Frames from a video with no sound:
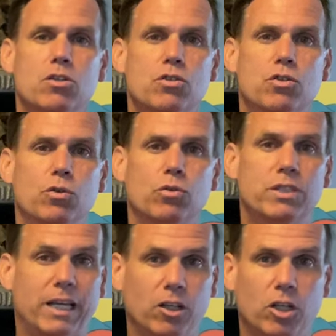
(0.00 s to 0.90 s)
to
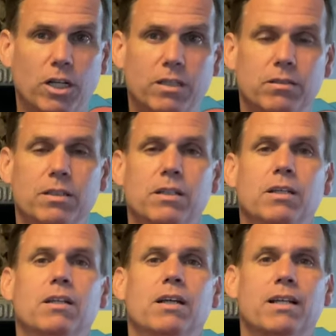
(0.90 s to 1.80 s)
take a look,
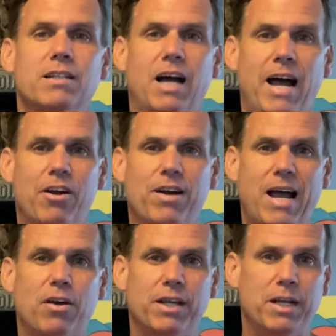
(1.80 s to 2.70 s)
to iron
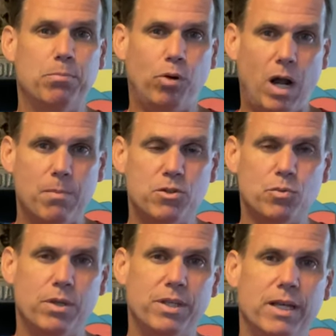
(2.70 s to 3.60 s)
out any problems
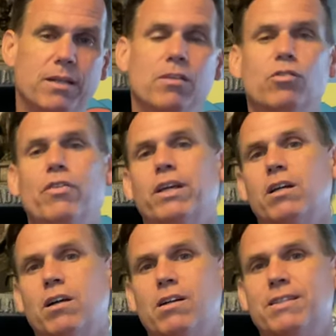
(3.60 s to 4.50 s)
with it so they
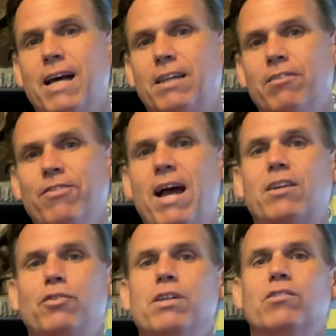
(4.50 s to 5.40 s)
can contact the
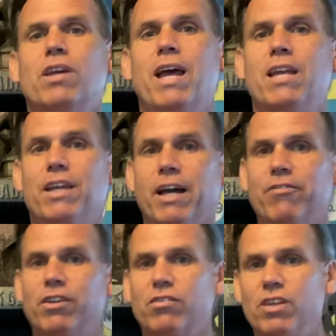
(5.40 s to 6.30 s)
factory and say, hey, you got to
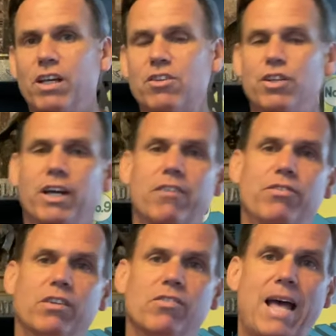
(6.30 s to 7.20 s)
fix this, you got to
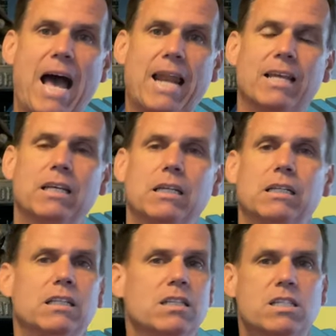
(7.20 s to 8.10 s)
fix that.
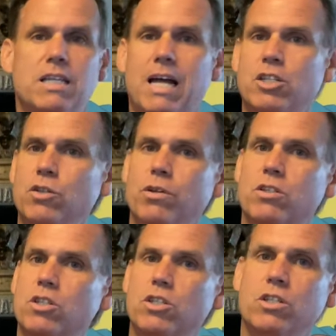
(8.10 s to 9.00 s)
This statue isn't